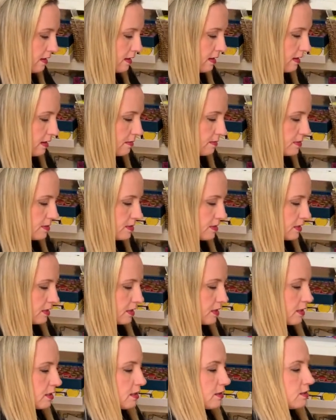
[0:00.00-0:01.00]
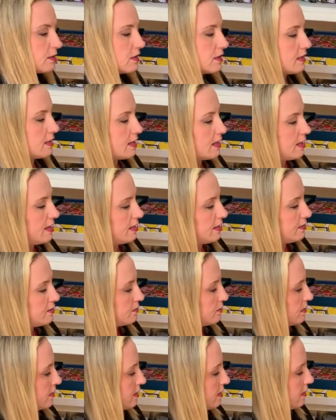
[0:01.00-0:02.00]
I'm just going to go to the edge
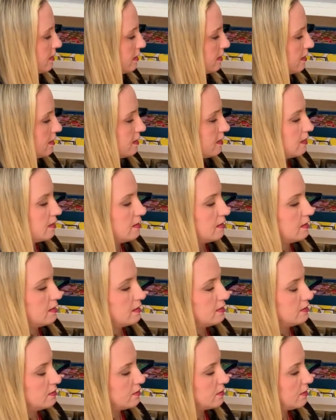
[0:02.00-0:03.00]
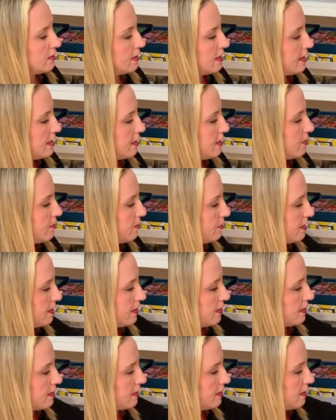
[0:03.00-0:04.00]
with it so that I know
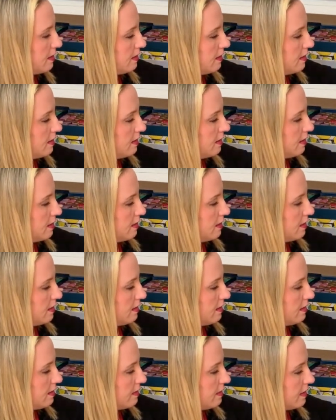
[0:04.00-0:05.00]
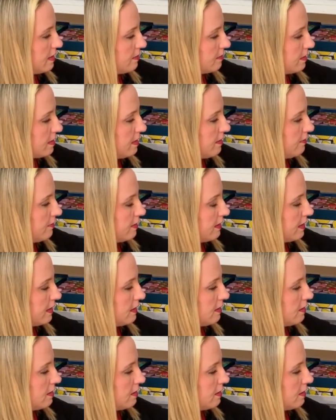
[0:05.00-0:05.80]
where that I'm covering it